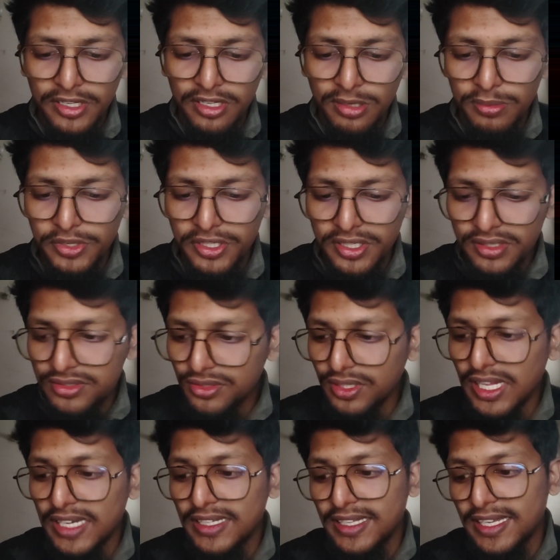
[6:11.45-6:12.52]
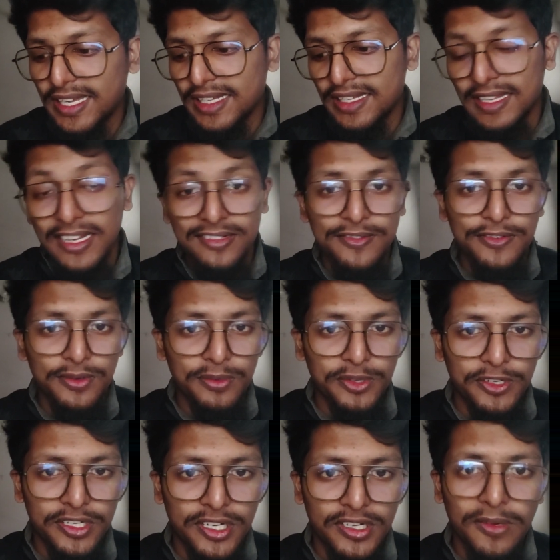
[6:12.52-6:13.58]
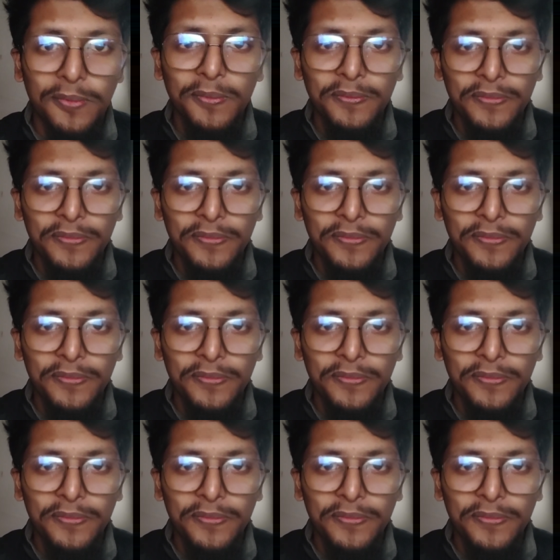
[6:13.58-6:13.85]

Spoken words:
computers so that they can learn from your data.